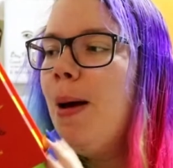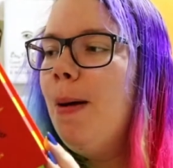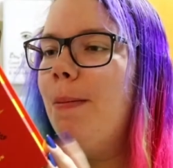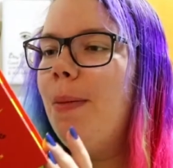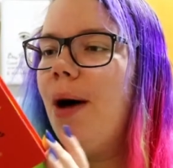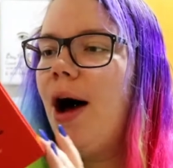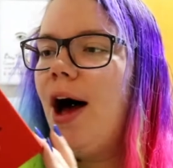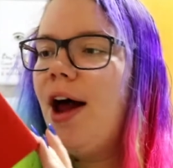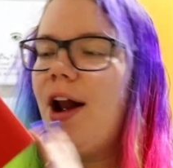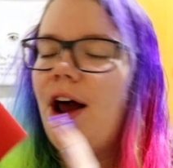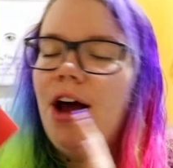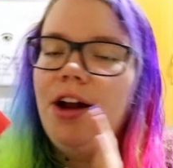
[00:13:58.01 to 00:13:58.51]

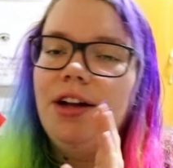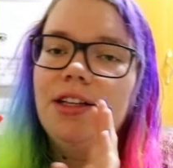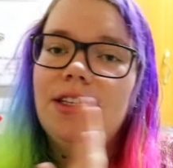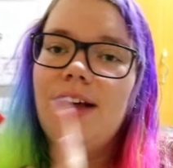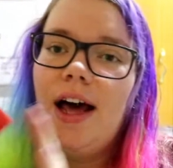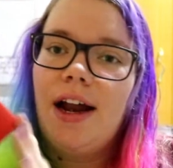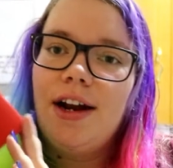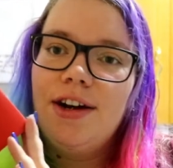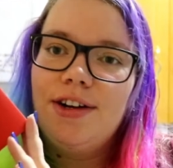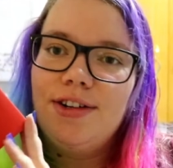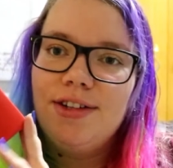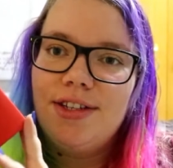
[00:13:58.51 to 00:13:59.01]
But I
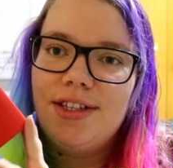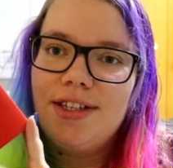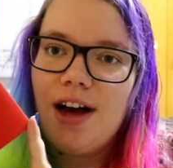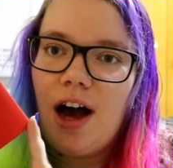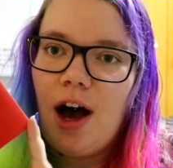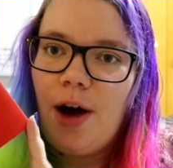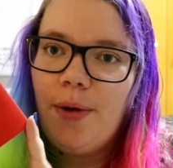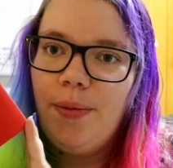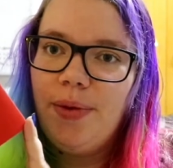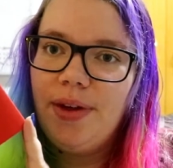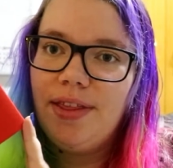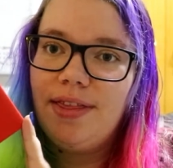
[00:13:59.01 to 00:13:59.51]
decided to
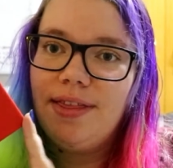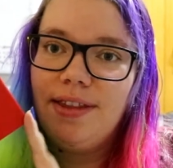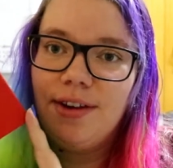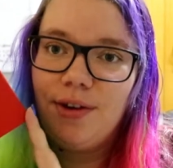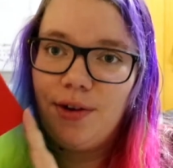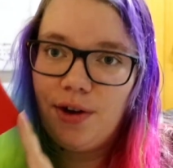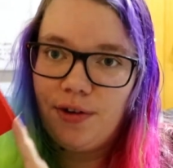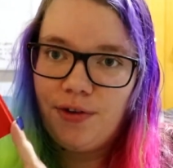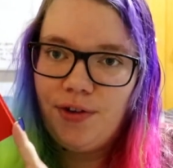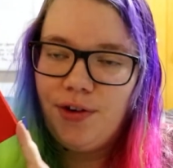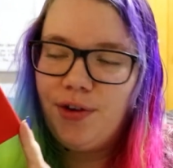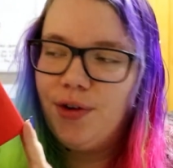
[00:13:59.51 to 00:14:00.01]
start with the
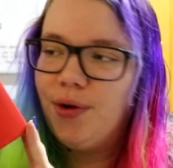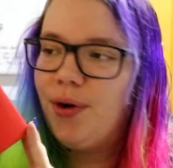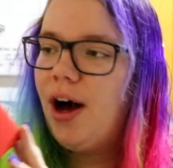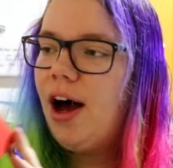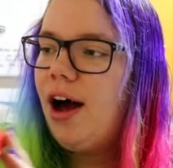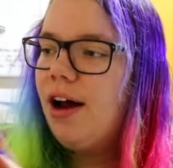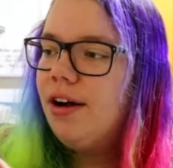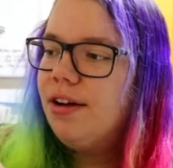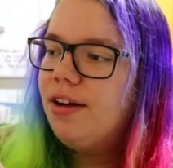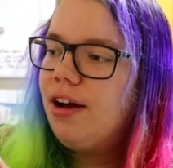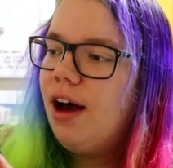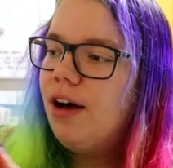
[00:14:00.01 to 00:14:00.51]
Gryffindor
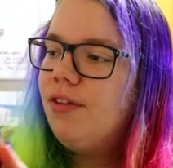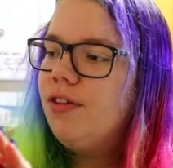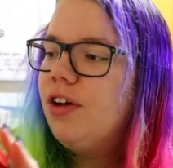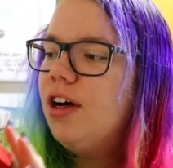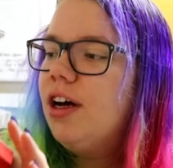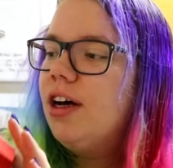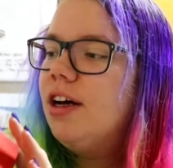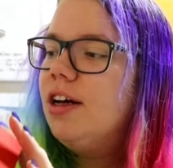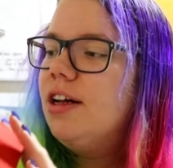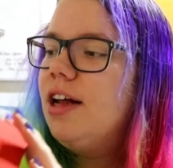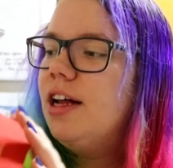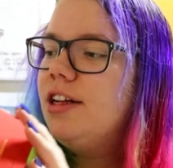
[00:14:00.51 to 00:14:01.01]

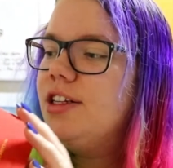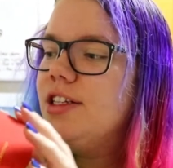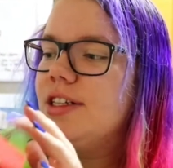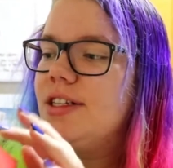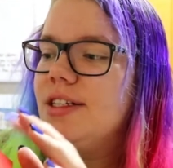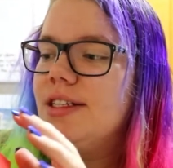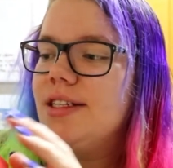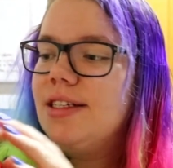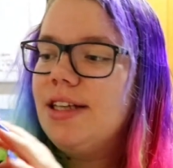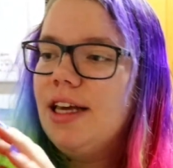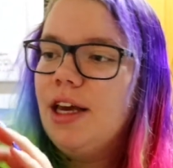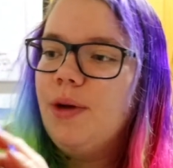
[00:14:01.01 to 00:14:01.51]
hardcover just
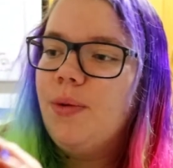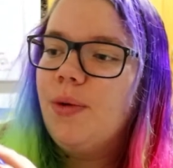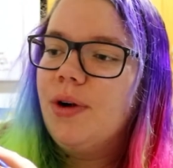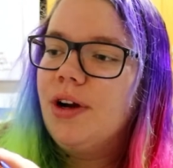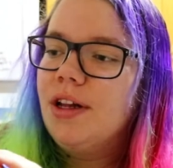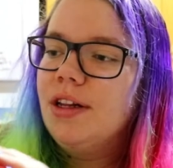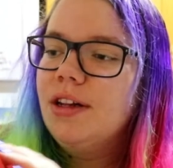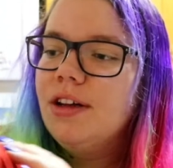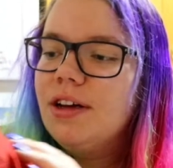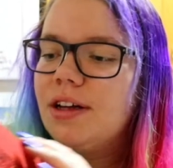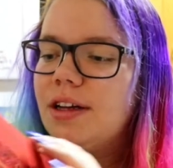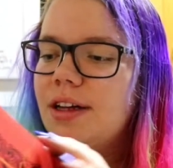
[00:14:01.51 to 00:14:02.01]
to see what
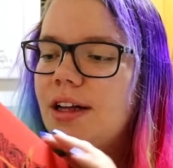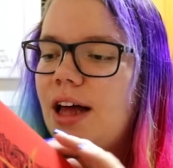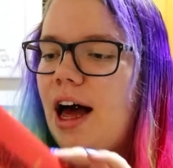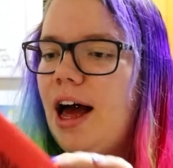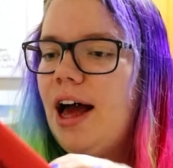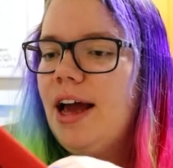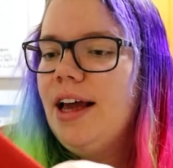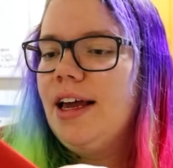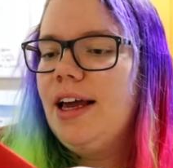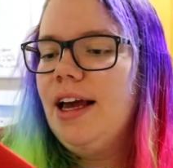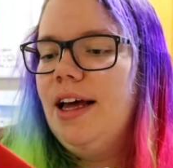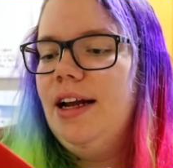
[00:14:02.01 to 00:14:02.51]
it looked
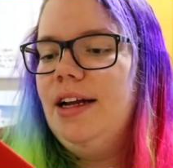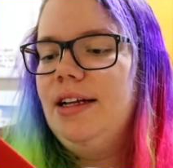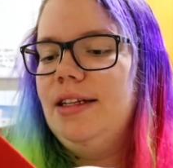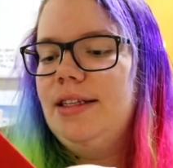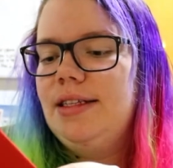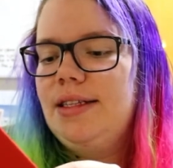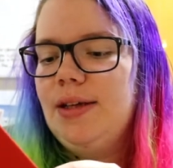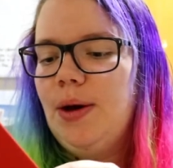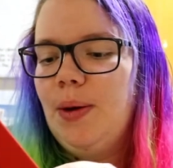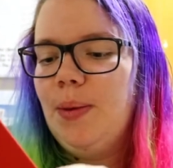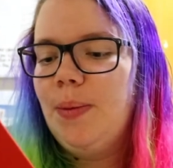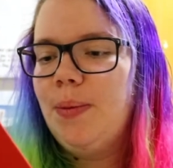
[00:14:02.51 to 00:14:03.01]
like, and it's
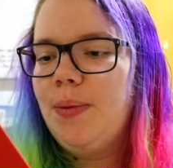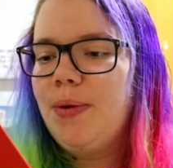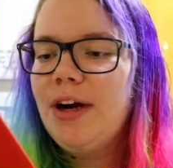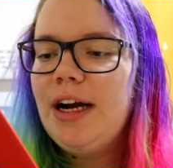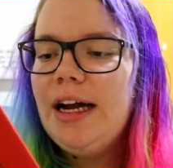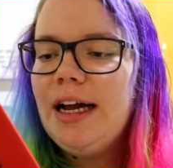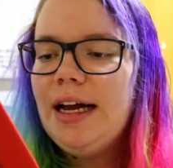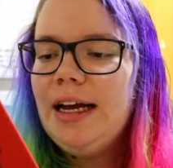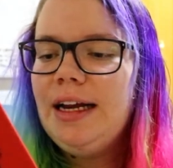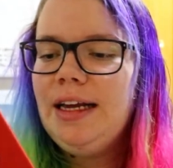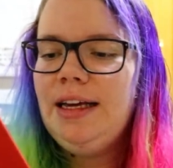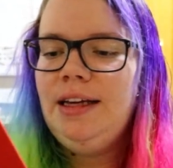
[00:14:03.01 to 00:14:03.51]
so
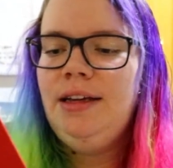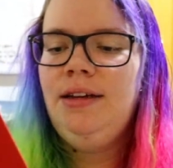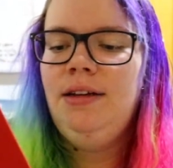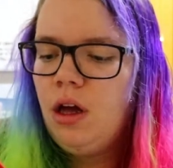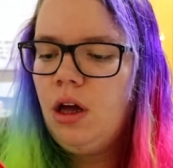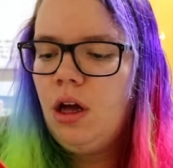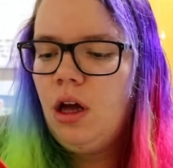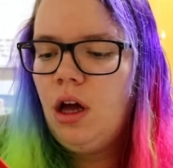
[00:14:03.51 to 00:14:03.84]
pretty.